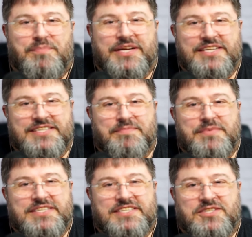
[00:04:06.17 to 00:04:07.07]
brings the
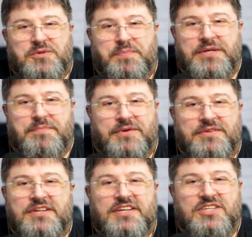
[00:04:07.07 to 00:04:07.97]
business to people.
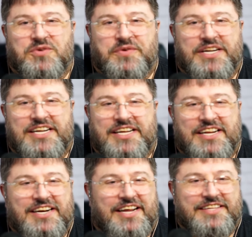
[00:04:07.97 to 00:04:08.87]
So
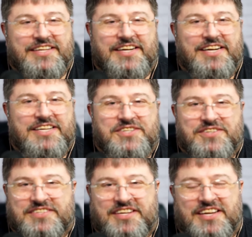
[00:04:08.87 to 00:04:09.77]
really like the
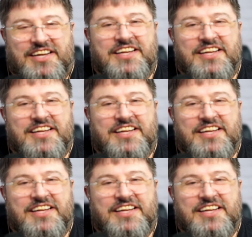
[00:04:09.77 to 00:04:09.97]
religious uh,